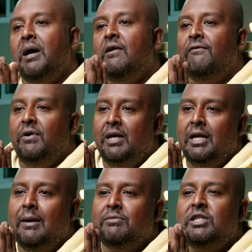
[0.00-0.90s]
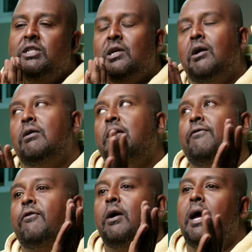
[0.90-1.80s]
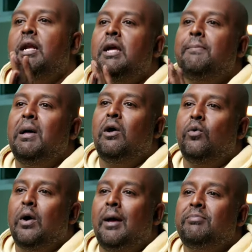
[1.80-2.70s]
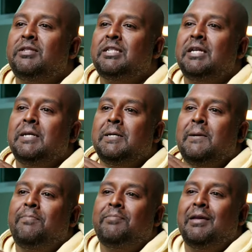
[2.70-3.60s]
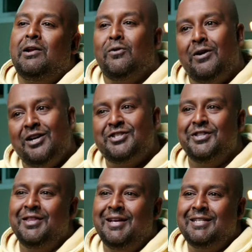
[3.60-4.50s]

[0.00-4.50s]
benefit, and I'm sorry for any Bell reps, that are watching